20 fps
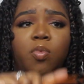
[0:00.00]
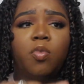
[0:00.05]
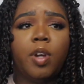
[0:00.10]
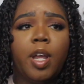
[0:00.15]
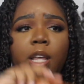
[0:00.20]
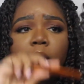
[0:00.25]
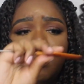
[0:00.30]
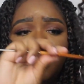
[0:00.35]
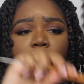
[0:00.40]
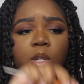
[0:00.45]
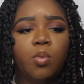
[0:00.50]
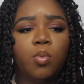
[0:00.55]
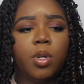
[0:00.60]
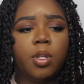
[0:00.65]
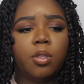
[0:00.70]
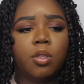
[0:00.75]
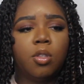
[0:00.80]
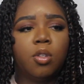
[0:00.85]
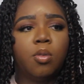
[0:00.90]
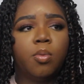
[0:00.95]
randomly
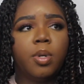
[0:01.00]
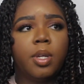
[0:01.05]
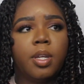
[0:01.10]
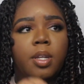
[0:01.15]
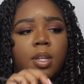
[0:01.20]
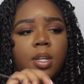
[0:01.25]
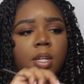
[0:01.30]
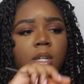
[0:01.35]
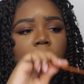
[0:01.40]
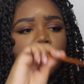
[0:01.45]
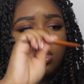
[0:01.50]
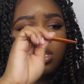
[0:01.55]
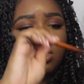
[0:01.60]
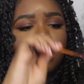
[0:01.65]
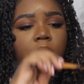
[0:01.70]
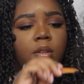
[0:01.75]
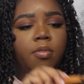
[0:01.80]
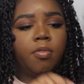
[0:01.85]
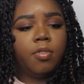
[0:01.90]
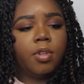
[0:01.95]
went through it
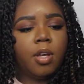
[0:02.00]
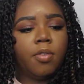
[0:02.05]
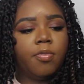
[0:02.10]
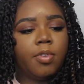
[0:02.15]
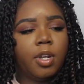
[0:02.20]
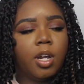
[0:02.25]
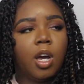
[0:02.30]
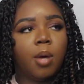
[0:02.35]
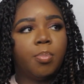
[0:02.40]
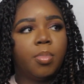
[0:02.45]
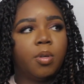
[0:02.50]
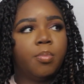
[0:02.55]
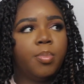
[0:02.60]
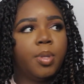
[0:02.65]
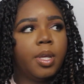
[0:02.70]
just to fluff it up a